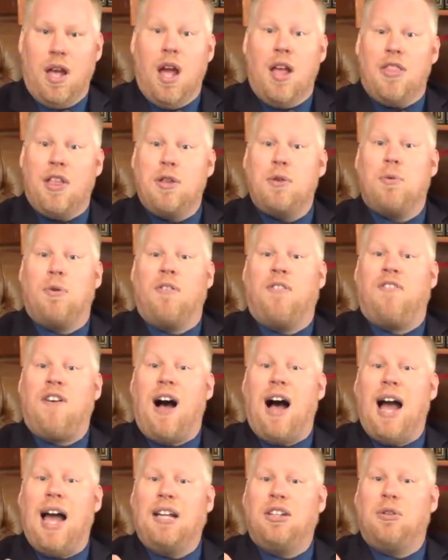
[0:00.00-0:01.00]
then you will
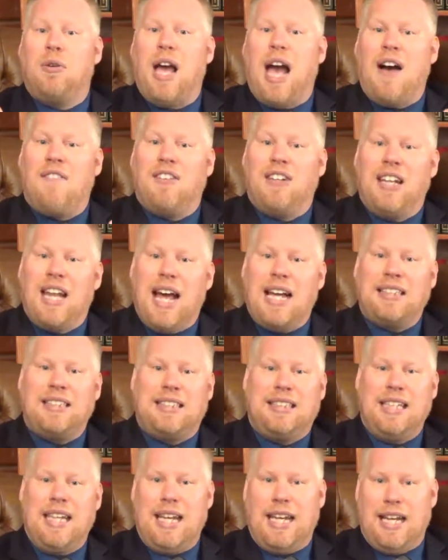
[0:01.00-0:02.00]
find you have less
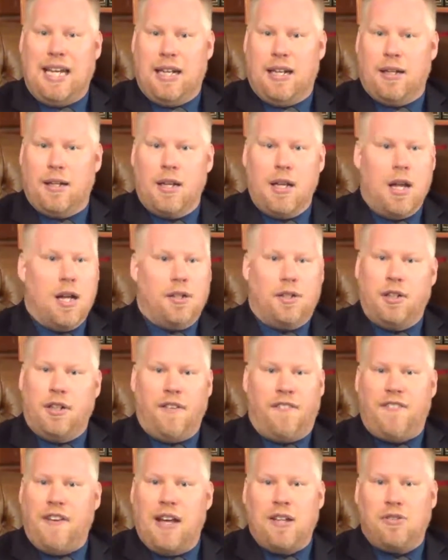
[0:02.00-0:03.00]
need to
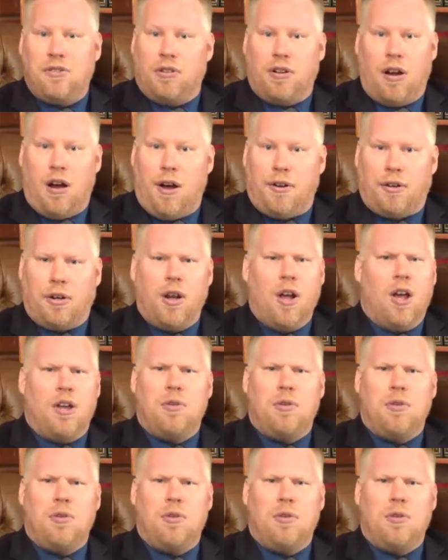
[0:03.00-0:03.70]
defend your honor.